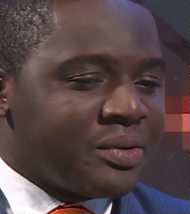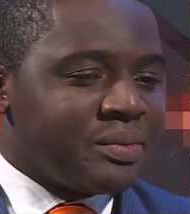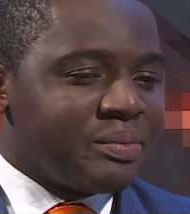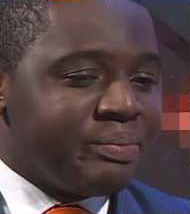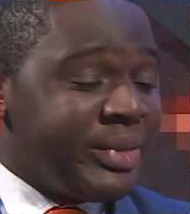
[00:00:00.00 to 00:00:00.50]

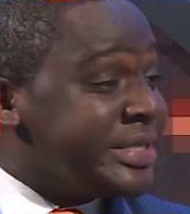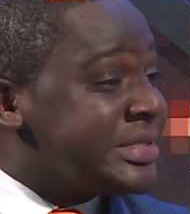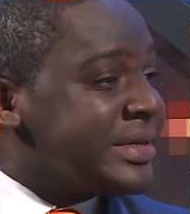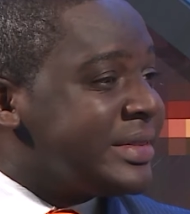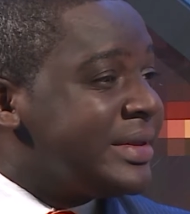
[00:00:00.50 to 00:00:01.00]

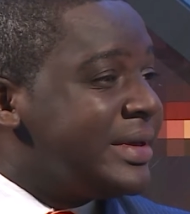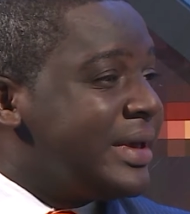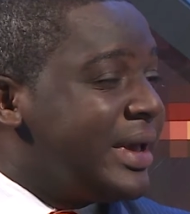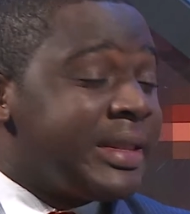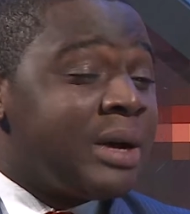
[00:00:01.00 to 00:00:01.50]
meeting
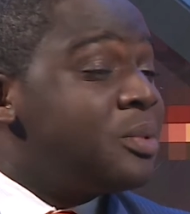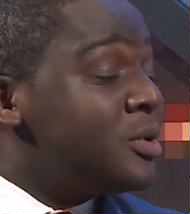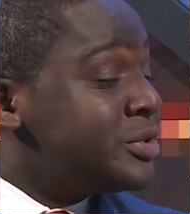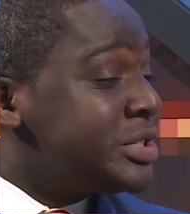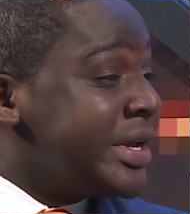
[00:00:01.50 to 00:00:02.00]
and
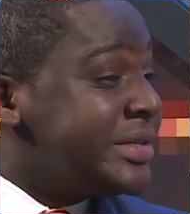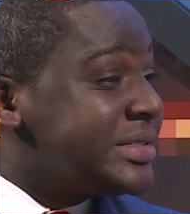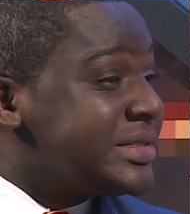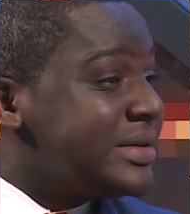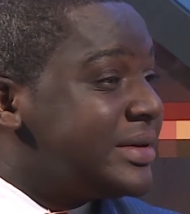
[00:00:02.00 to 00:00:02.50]

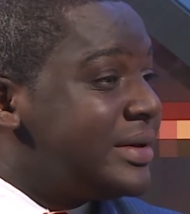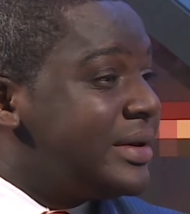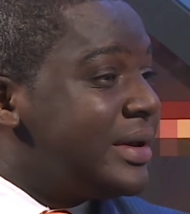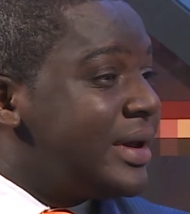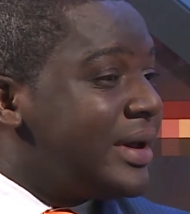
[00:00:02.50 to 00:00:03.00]
apologized.
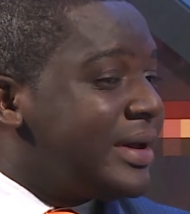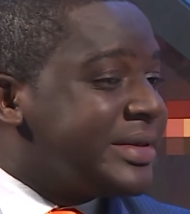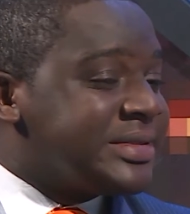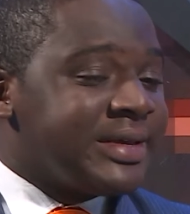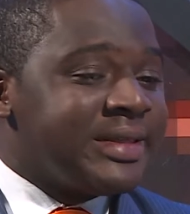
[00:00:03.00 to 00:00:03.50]
He
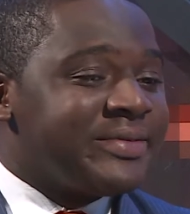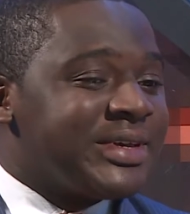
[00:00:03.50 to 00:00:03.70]
said ever